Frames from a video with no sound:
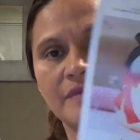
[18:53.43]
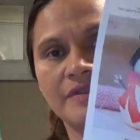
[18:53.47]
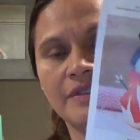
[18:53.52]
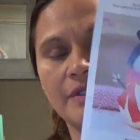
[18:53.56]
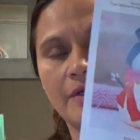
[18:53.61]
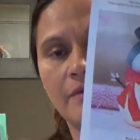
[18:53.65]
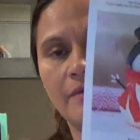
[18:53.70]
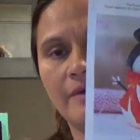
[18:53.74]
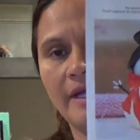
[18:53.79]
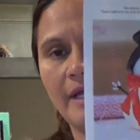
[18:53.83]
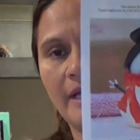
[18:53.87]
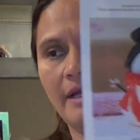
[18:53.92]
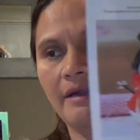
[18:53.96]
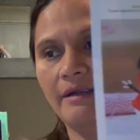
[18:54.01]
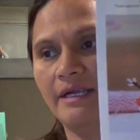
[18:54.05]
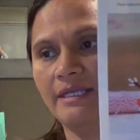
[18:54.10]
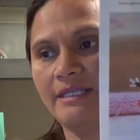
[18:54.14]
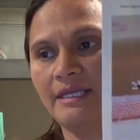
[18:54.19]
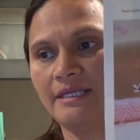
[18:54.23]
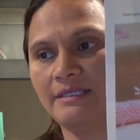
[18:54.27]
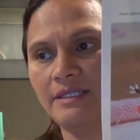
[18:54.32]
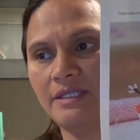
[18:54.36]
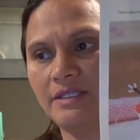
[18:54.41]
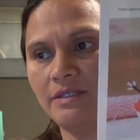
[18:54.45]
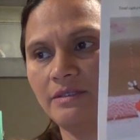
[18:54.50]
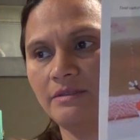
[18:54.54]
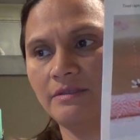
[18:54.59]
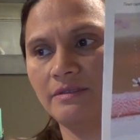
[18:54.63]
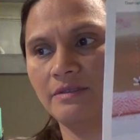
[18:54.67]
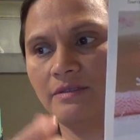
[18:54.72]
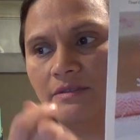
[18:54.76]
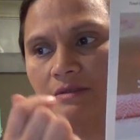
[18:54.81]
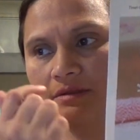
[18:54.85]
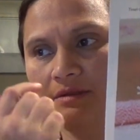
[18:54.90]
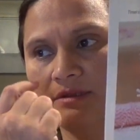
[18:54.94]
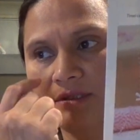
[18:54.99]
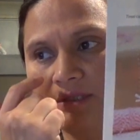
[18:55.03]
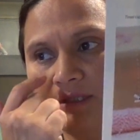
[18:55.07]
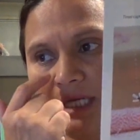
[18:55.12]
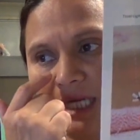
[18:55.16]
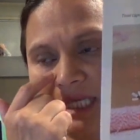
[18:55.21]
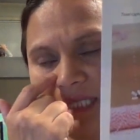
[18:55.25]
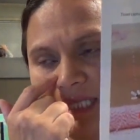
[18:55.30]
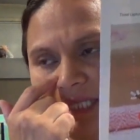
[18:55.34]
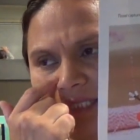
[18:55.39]
So right here, it doesn't
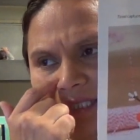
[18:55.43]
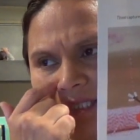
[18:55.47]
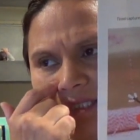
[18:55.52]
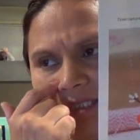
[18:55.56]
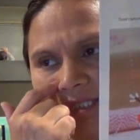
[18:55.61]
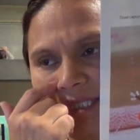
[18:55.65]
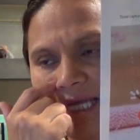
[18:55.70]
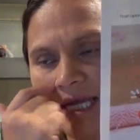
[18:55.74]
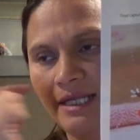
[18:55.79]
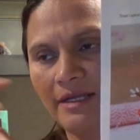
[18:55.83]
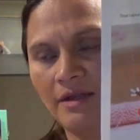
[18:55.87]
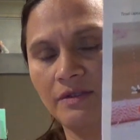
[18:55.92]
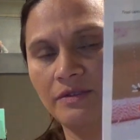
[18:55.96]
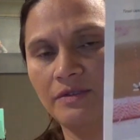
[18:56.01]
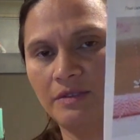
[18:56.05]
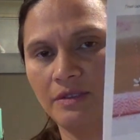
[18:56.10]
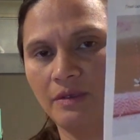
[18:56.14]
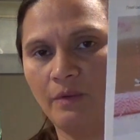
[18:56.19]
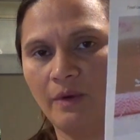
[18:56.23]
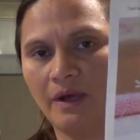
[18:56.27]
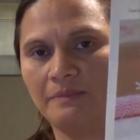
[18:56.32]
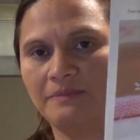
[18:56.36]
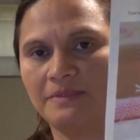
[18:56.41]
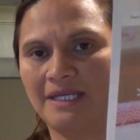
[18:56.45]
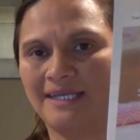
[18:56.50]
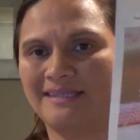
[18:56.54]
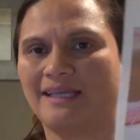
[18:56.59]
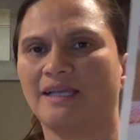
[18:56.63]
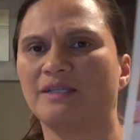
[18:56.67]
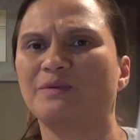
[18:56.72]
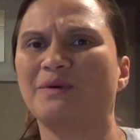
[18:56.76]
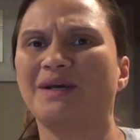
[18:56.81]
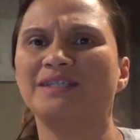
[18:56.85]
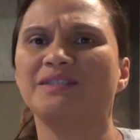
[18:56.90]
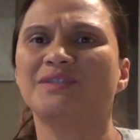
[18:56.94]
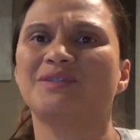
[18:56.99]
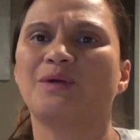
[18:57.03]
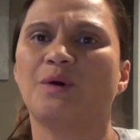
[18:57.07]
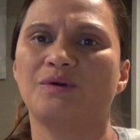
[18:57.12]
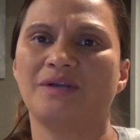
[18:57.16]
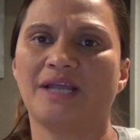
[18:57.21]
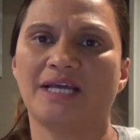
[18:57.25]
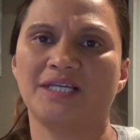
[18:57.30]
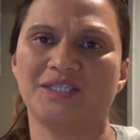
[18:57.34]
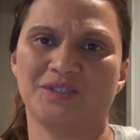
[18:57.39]
say it onto the website. That's why it's
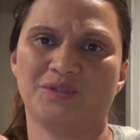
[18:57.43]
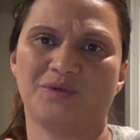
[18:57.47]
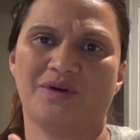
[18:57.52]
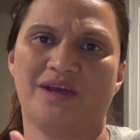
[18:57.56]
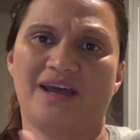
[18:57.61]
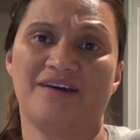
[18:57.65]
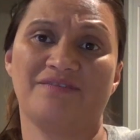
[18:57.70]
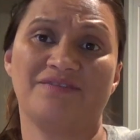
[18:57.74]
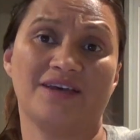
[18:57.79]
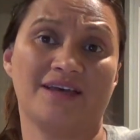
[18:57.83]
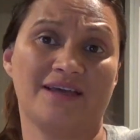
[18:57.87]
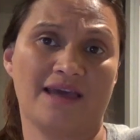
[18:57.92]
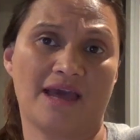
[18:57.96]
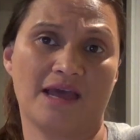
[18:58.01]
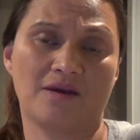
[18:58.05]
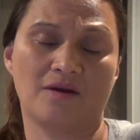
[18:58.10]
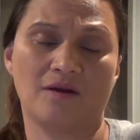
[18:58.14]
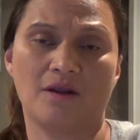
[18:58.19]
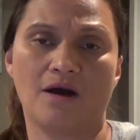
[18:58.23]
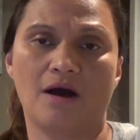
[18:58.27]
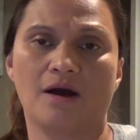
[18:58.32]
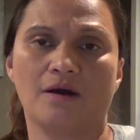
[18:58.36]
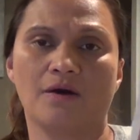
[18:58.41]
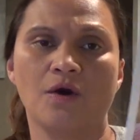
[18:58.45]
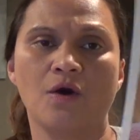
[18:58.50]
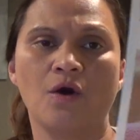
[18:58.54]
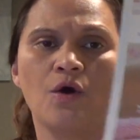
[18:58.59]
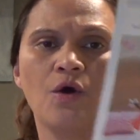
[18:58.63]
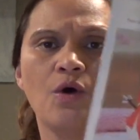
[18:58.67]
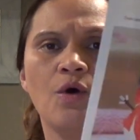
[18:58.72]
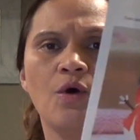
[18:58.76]
so nice to have the catalog